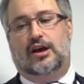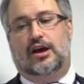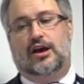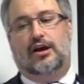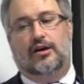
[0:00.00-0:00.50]

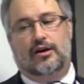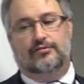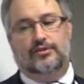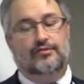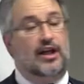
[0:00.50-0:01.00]

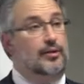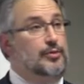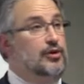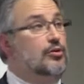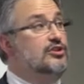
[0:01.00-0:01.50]
of
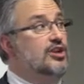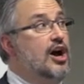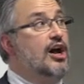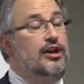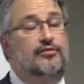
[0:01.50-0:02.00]
developing or
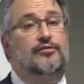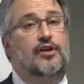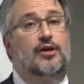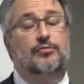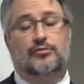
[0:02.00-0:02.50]
dying
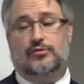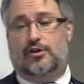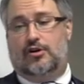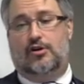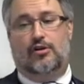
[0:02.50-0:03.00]
from
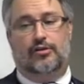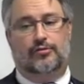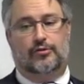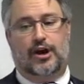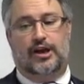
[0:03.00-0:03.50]
all the
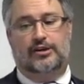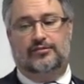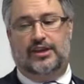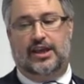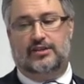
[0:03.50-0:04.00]
variety
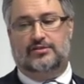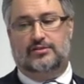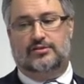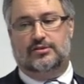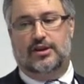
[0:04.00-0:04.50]
of
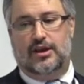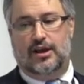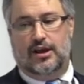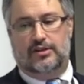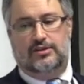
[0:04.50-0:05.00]
cancers?
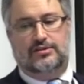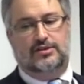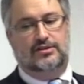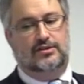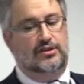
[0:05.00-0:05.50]
And
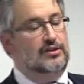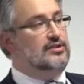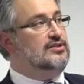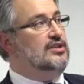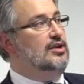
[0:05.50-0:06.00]
you
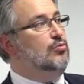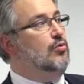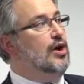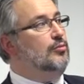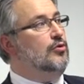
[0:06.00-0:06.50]
can see
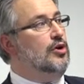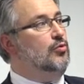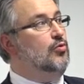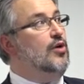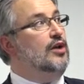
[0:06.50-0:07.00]

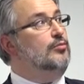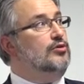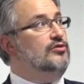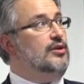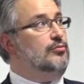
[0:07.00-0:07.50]

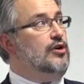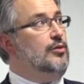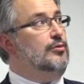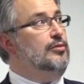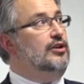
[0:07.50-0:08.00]
1.1%
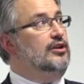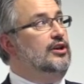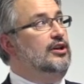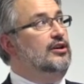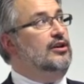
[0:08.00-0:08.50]

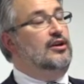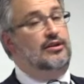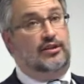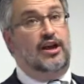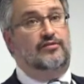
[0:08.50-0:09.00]
probability,
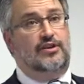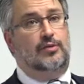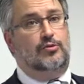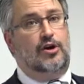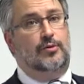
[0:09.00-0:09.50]

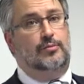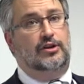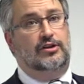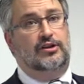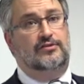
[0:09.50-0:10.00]
lifetime
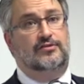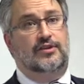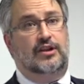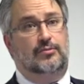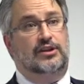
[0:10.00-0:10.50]
probability of
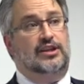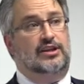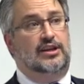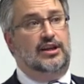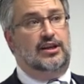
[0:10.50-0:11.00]
developing
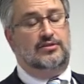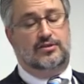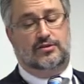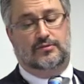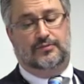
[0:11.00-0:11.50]
kidney cancer.